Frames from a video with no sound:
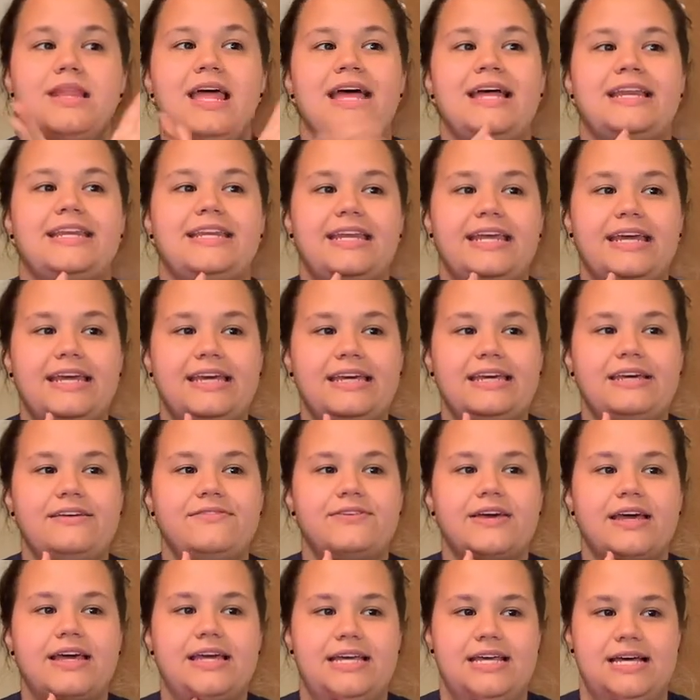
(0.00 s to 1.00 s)

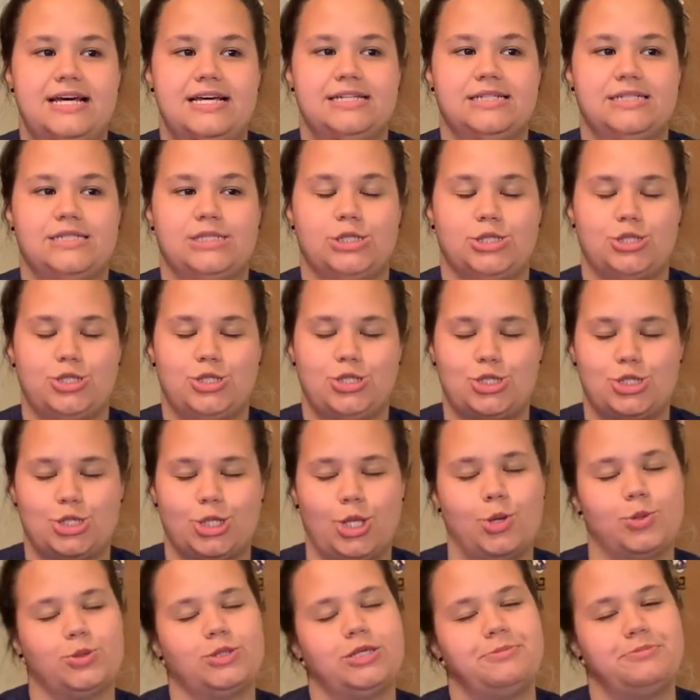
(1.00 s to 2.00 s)
Neve is
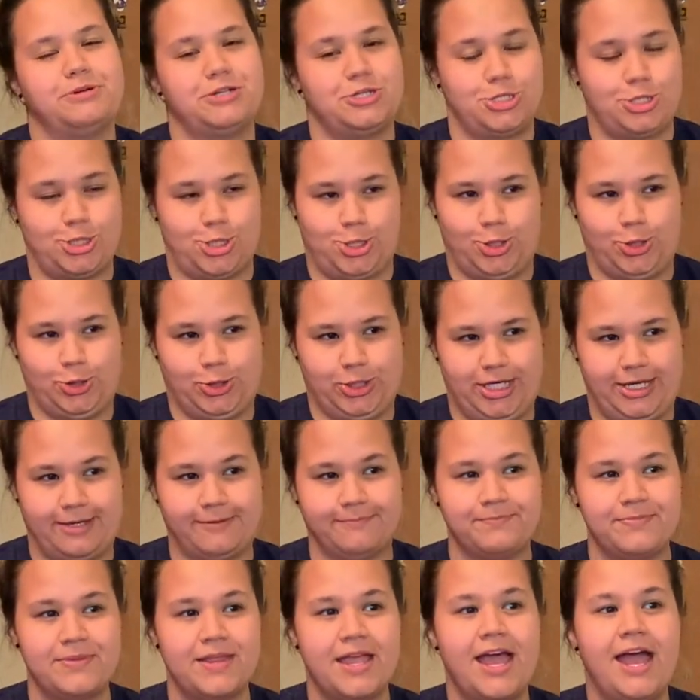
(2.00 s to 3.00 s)
slowly but
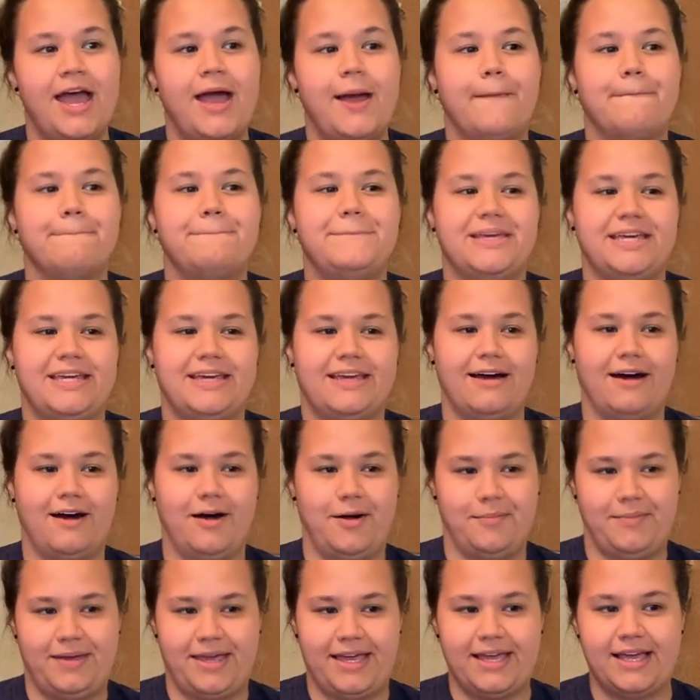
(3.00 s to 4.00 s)
surely
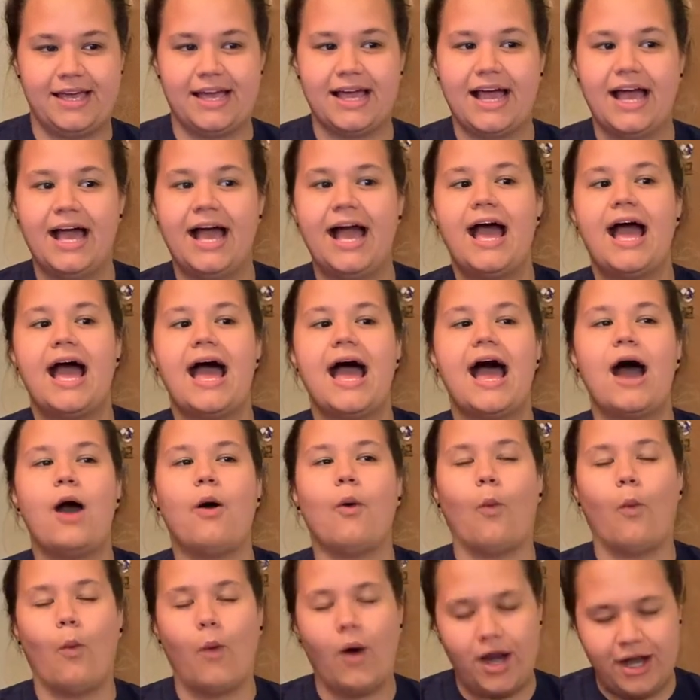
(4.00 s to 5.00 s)
becoming
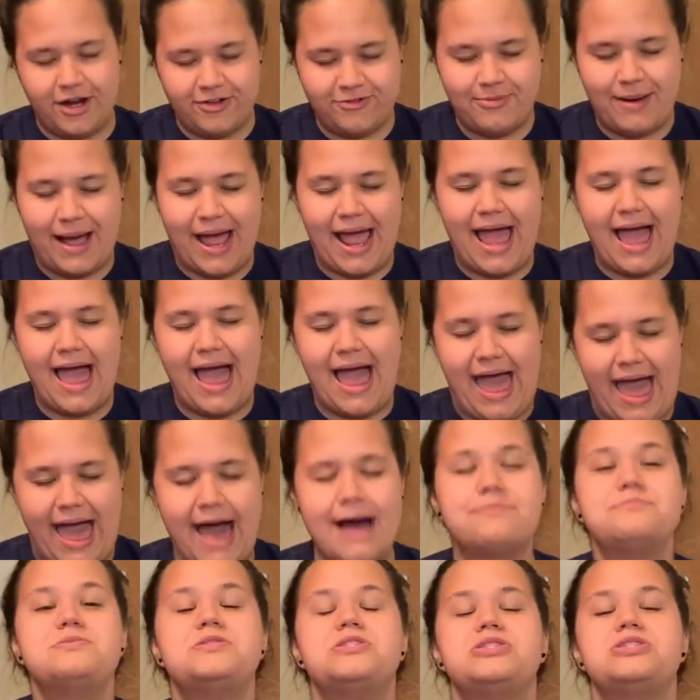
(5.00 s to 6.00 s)
one of my
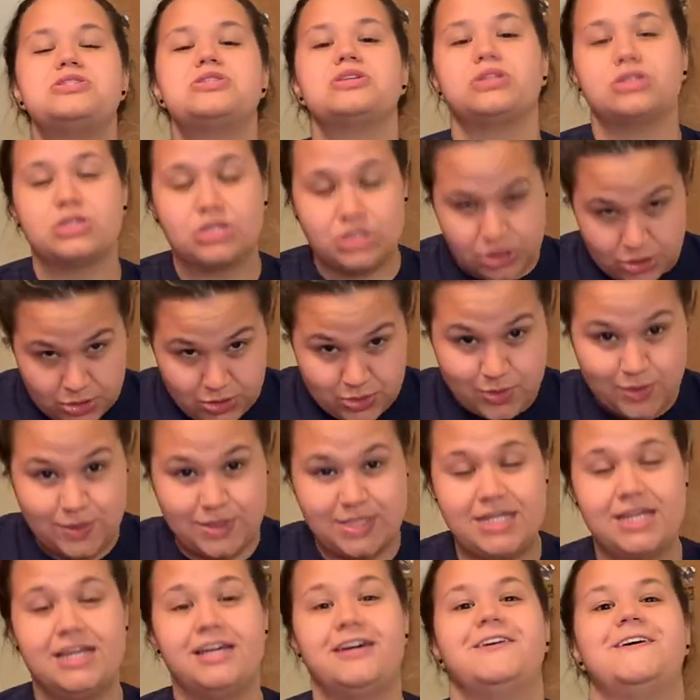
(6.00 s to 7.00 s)

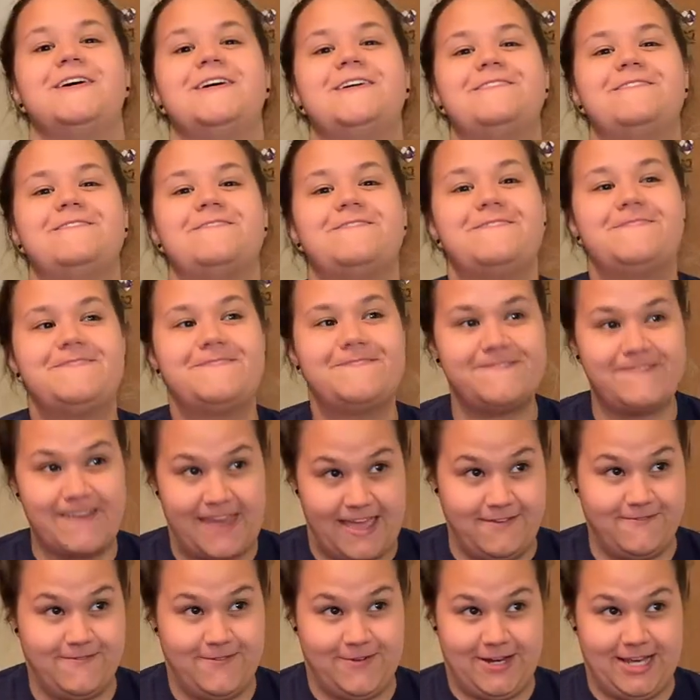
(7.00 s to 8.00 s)
absolute
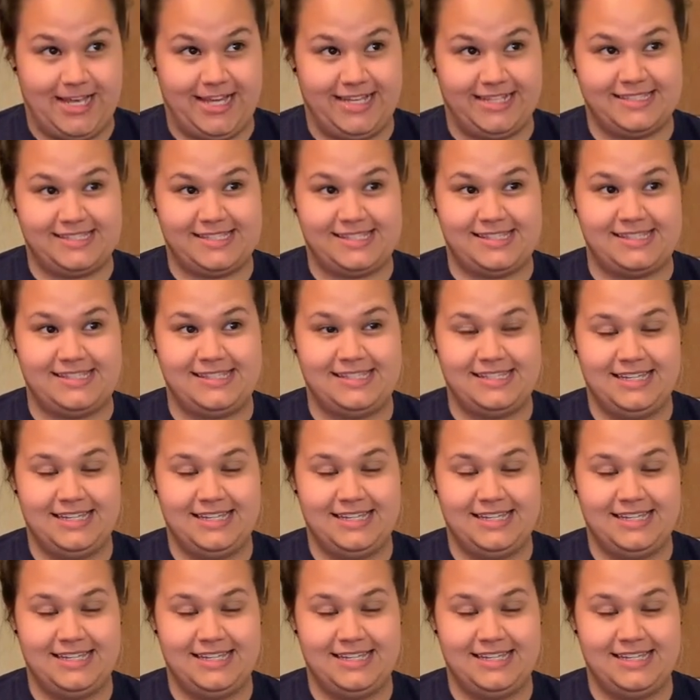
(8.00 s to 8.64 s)
favorites